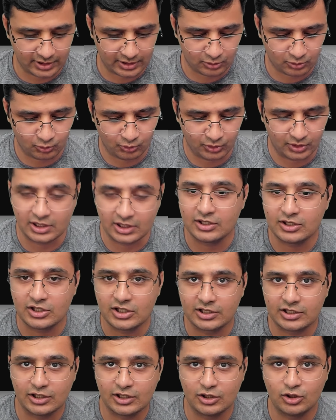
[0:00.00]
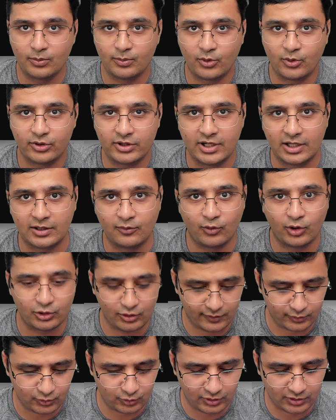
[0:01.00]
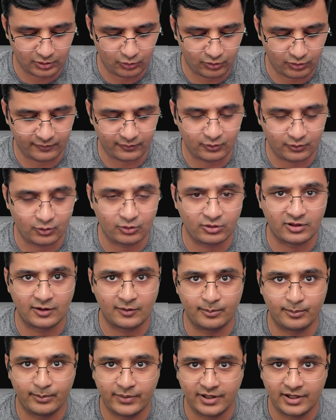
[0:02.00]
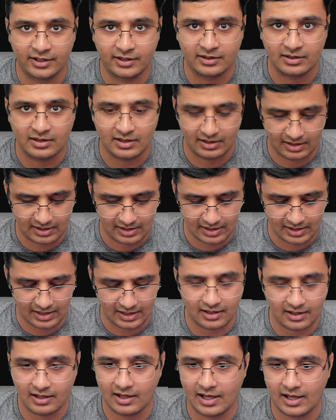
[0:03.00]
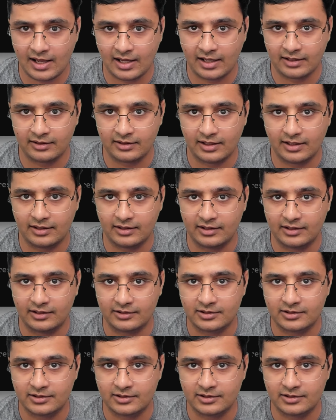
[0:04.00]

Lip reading: To initiate a new project, what you have to do is you have to say Bun and init.